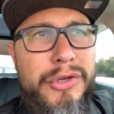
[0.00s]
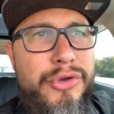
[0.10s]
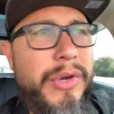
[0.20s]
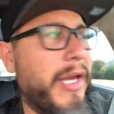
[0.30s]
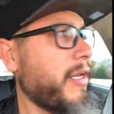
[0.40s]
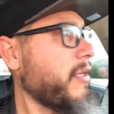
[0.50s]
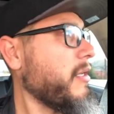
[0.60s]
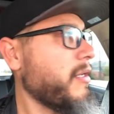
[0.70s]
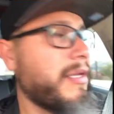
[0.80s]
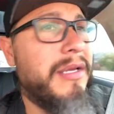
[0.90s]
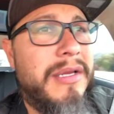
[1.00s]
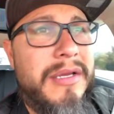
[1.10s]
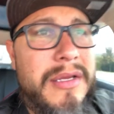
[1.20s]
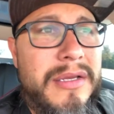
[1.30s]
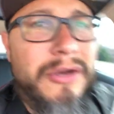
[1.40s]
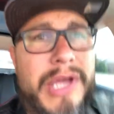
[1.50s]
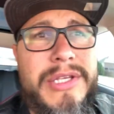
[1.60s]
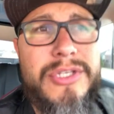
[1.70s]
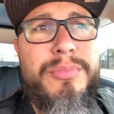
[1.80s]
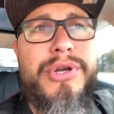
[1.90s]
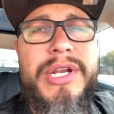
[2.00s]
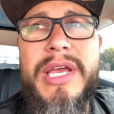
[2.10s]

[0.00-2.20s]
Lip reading: QA. Okay, so you put it